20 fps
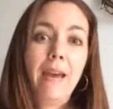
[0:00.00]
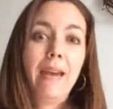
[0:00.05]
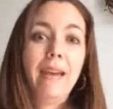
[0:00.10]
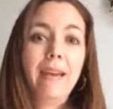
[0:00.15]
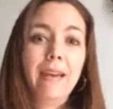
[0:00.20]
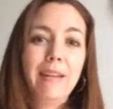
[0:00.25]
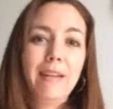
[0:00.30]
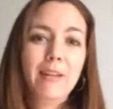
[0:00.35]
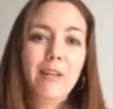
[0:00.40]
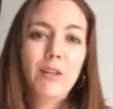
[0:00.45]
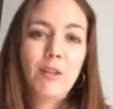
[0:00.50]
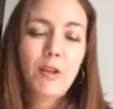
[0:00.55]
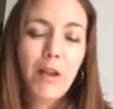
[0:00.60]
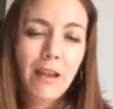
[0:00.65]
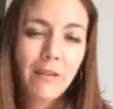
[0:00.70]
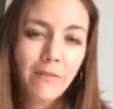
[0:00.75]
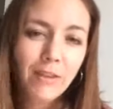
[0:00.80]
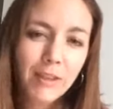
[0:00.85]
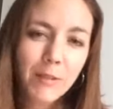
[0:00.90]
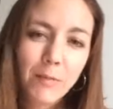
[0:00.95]
I'm going to try
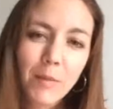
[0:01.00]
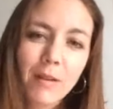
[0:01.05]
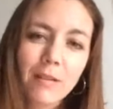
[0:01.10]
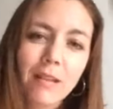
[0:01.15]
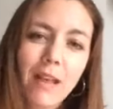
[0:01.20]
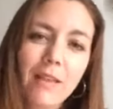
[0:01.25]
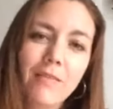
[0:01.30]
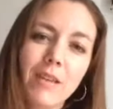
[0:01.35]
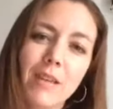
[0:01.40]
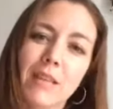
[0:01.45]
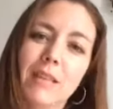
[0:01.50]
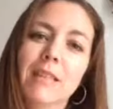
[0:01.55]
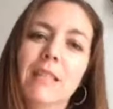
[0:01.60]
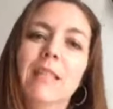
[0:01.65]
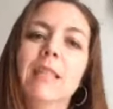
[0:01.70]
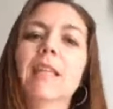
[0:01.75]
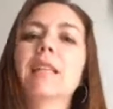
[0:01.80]
Facebook Live again today.